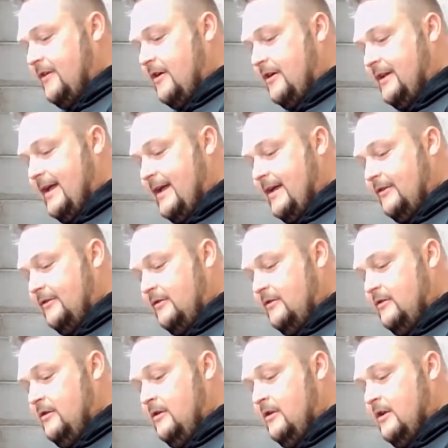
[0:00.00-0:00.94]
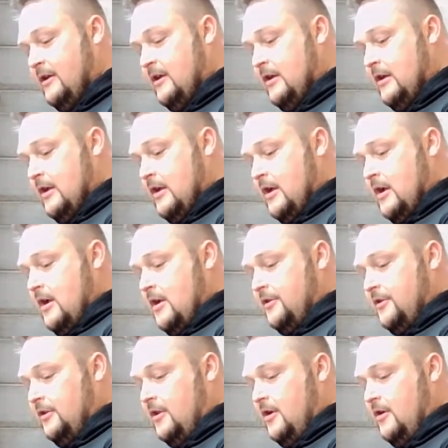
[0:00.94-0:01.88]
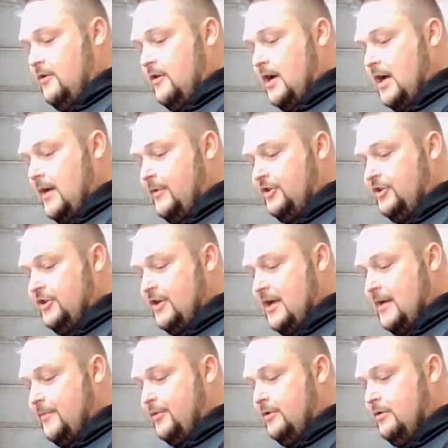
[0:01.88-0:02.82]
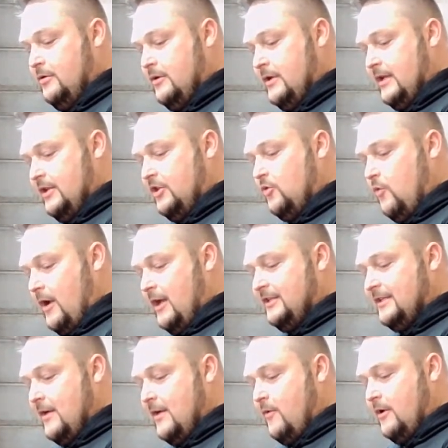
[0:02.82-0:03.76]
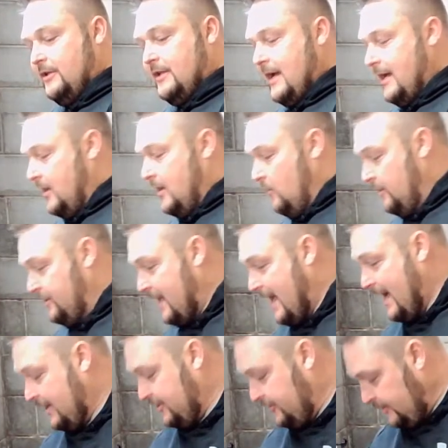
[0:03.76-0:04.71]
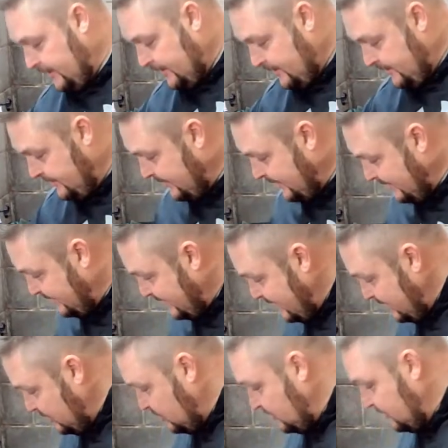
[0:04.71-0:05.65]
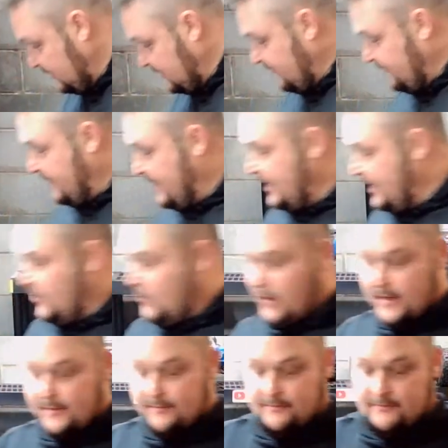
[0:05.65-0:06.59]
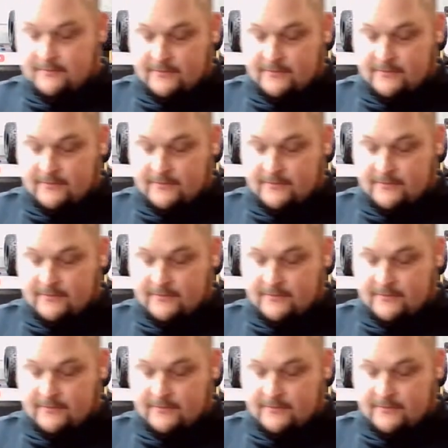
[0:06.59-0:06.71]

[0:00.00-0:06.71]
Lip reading: gone down to the local hobby shop, and twice I went down there with actually the intentions of getting one.